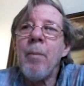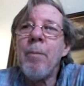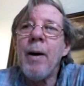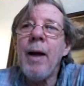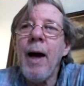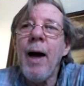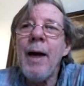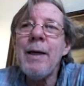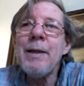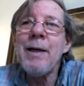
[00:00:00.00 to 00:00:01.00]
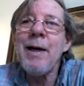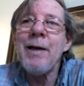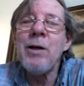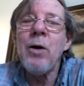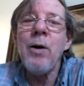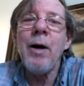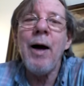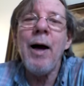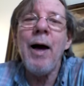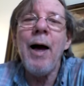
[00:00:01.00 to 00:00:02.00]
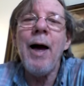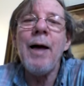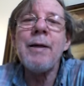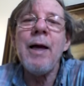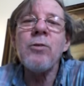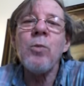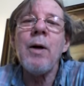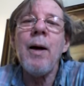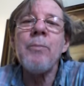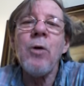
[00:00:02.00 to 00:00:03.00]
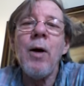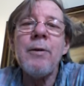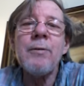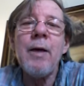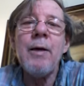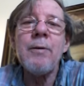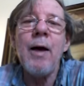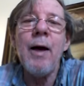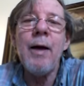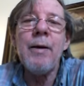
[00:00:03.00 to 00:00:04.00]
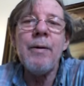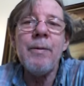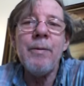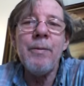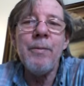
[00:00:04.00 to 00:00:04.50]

But I, you know, I guess what I'm trying to say is I